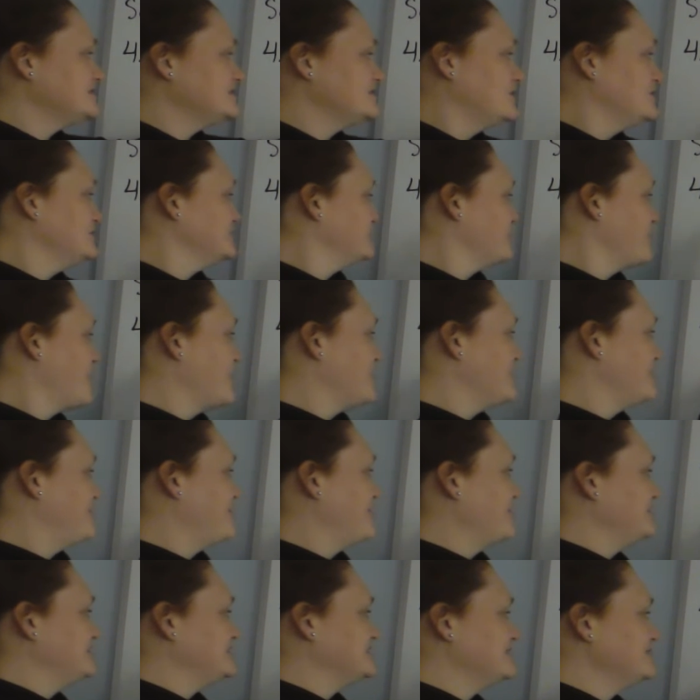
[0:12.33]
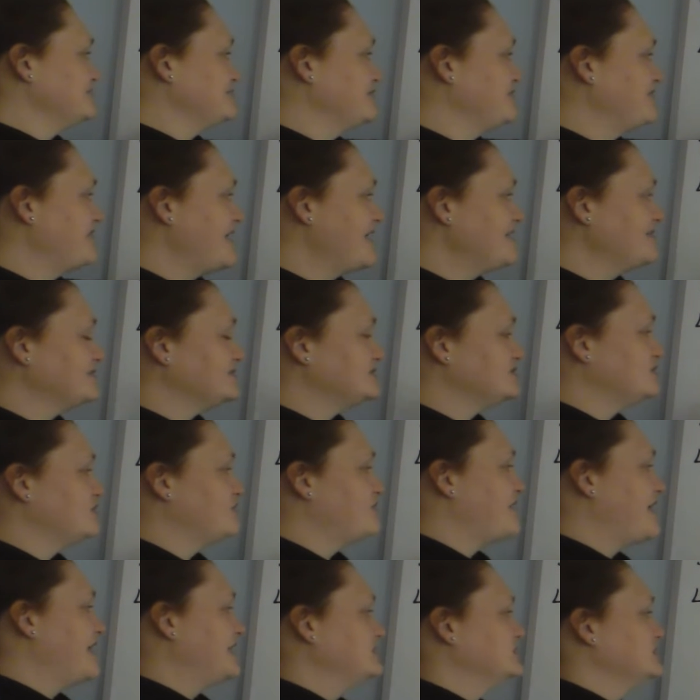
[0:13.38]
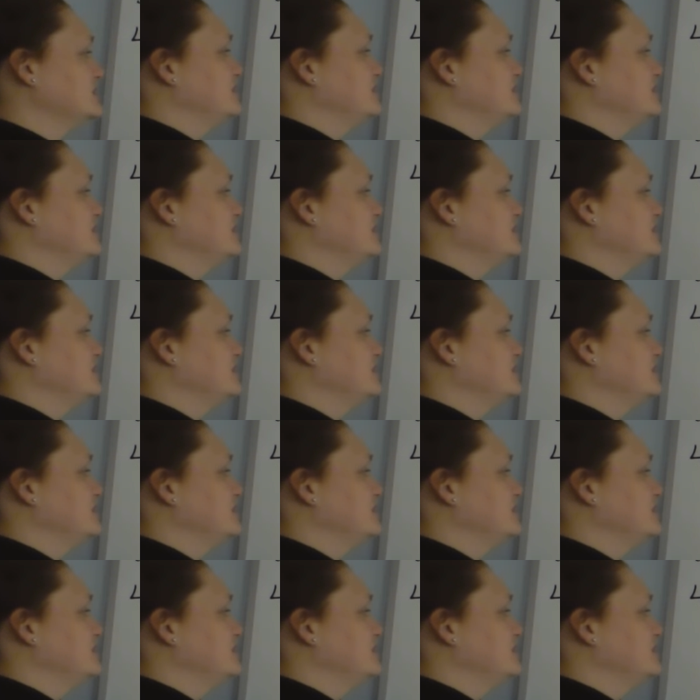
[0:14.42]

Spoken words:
those are already fully simplified. There's no factoring